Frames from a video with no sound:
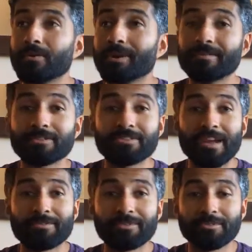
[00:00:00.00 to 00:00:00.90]
Whatever, just
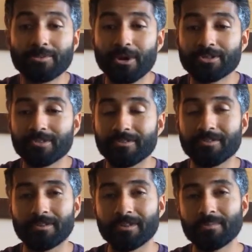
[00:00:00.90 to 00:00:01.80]
ask me some questions. You
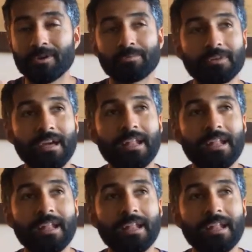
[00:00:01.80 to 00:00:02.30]
can email me